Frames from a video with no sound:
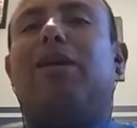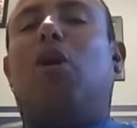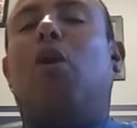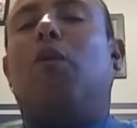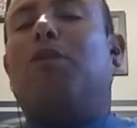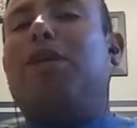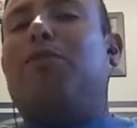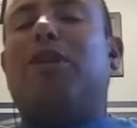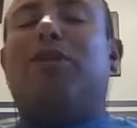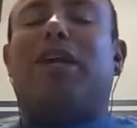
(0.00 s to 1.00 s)
Hopefully,
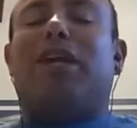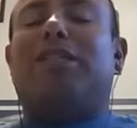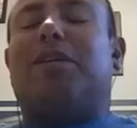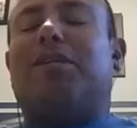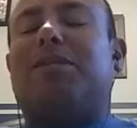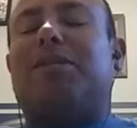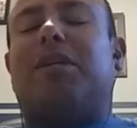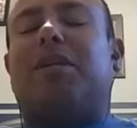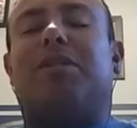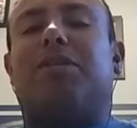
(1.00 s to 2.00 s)
whether or not he's on
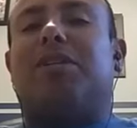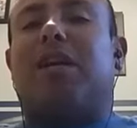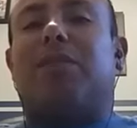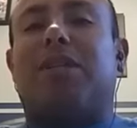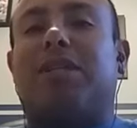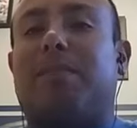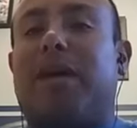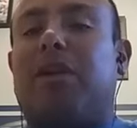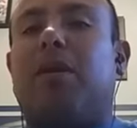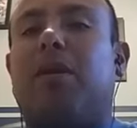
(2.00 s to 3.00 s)
steroids or not, it really doesn't
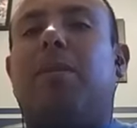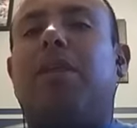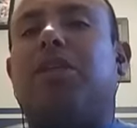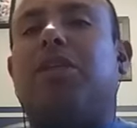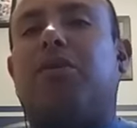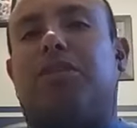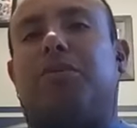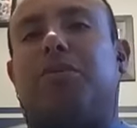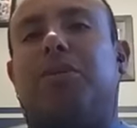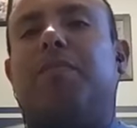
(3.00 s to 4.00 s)
matter, but it's a great
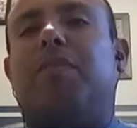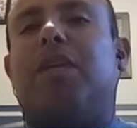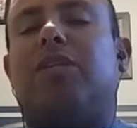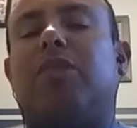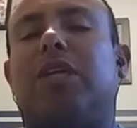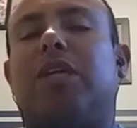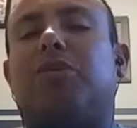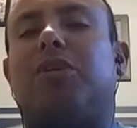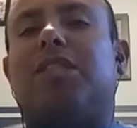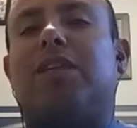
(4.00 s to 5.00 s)
story. It's a great
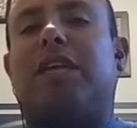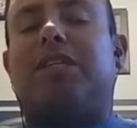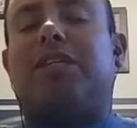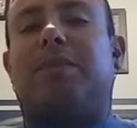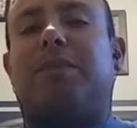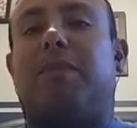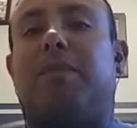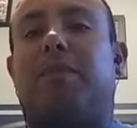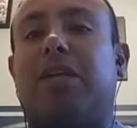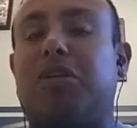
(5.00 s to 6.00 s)
story to see if they're actually going to pay him the
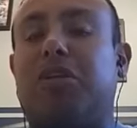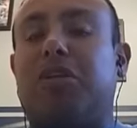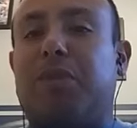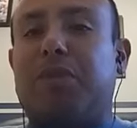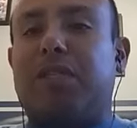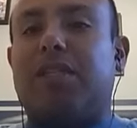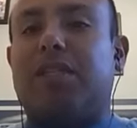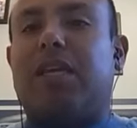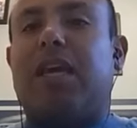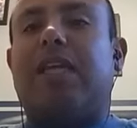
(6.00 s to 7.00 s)
milestones
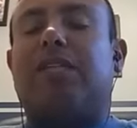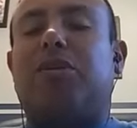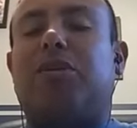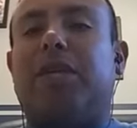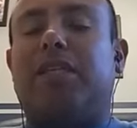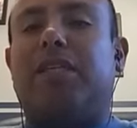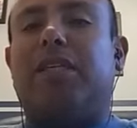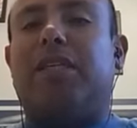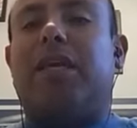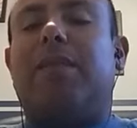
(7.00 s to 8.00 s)
bonus, and it's great to see
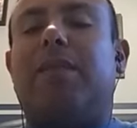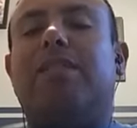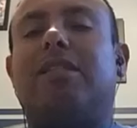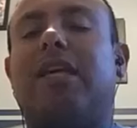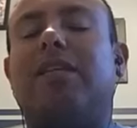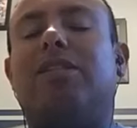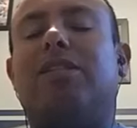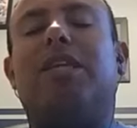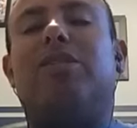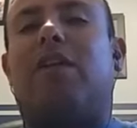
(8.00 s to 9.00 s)
because the Yankees do
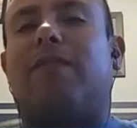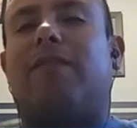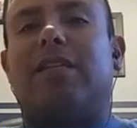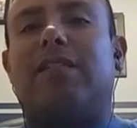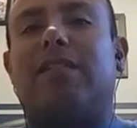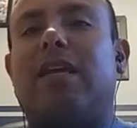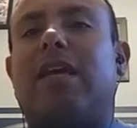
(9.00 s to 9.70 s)
what they draw fans.